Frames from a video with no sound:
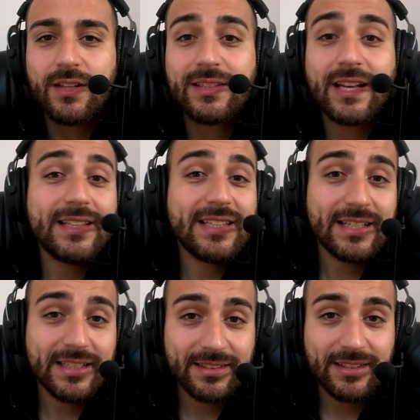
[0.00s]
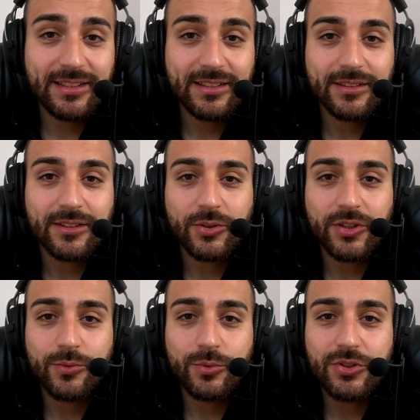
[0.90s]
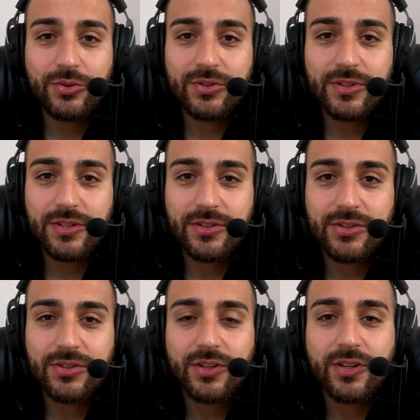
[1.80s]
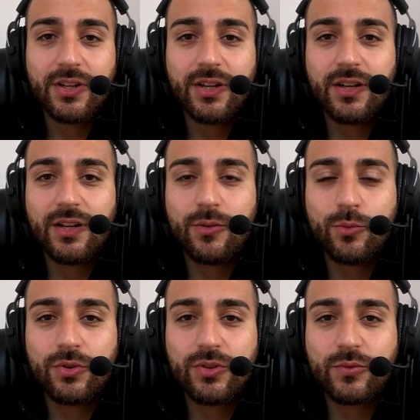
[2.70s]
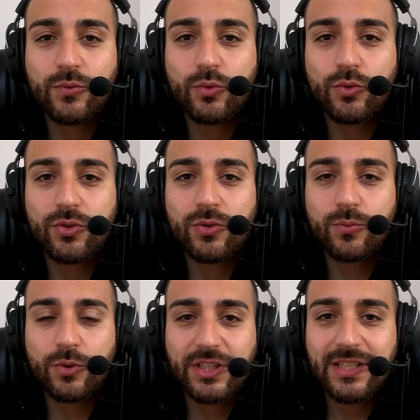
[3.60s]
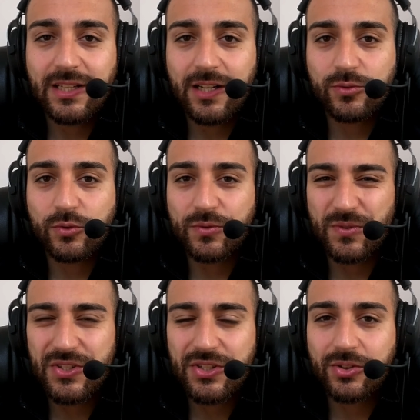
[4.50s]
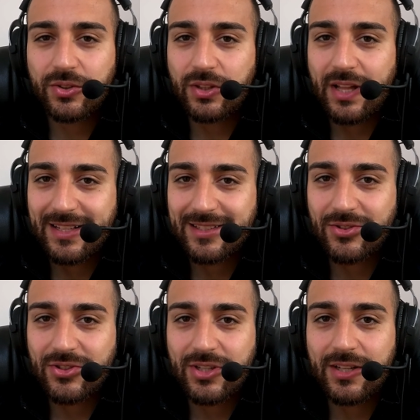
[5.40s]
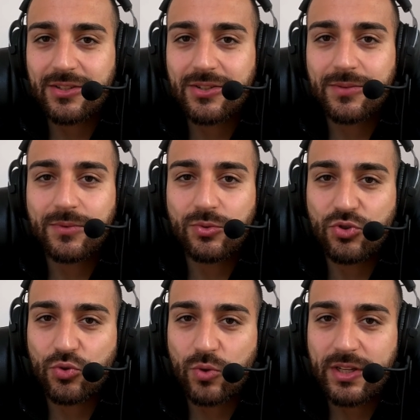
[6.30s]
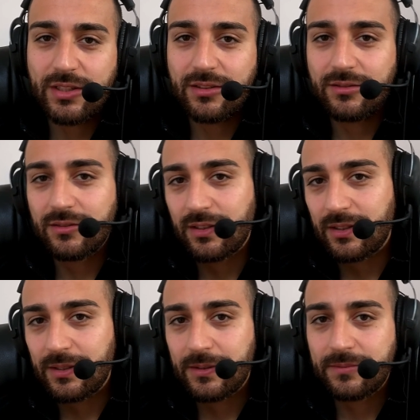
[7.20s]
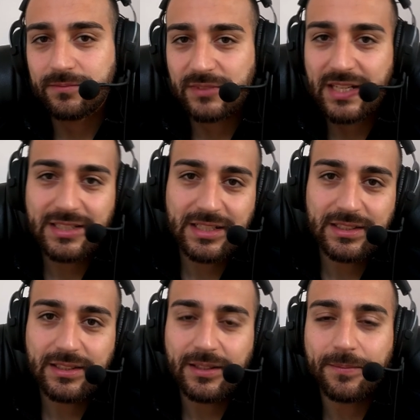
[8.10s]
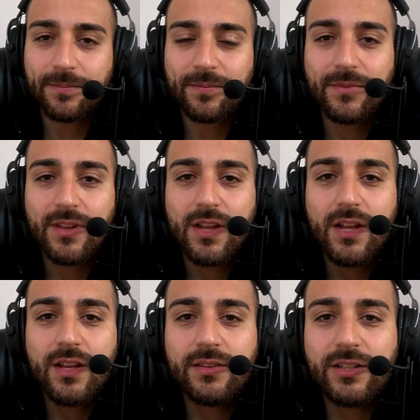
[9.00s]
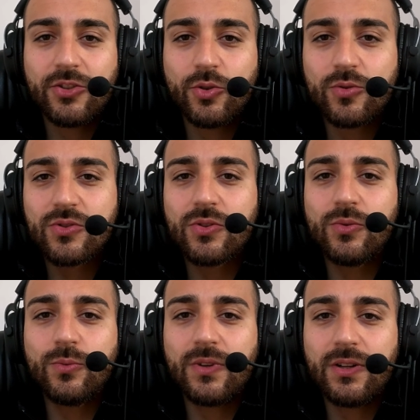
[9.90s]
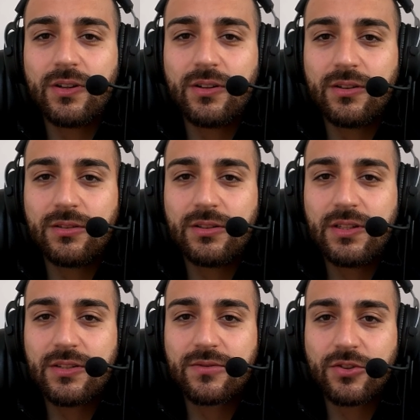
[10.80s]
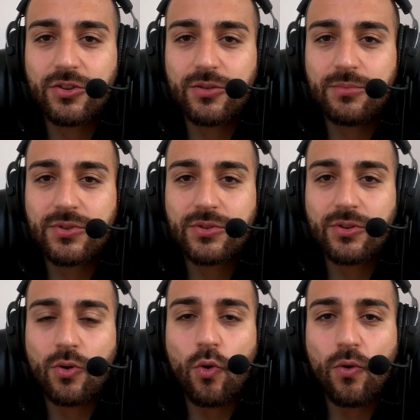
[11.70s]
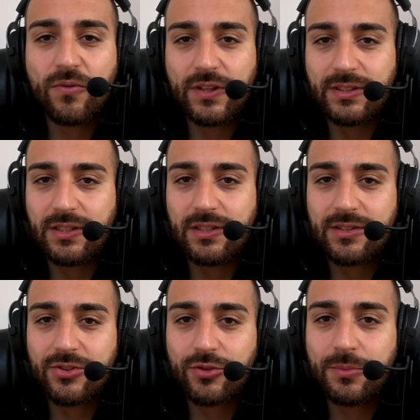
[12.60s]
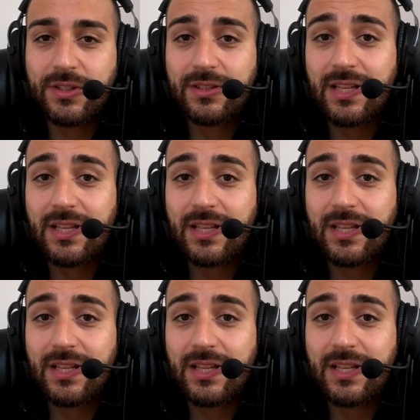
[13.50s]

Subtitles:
Trenirati, okay, we use this word for working out, for physical exercise, to train, trenirati. There are also these verbs, ovati, Serbian,